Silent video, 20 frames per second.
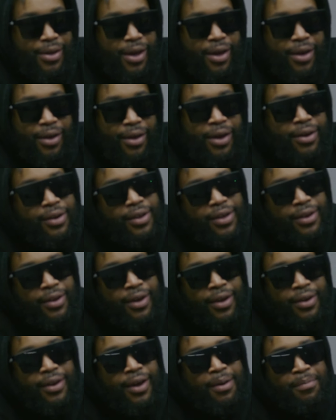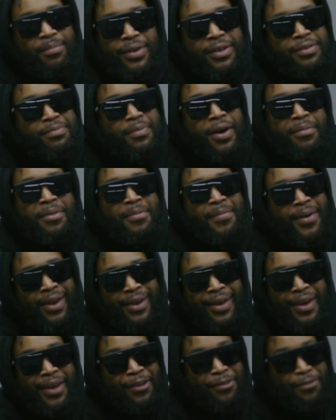hey, this might be my
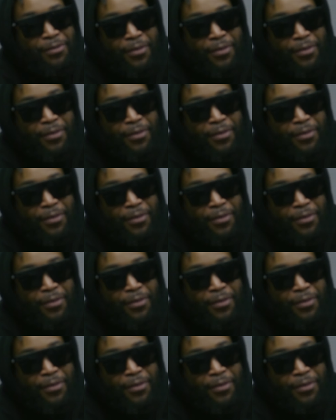last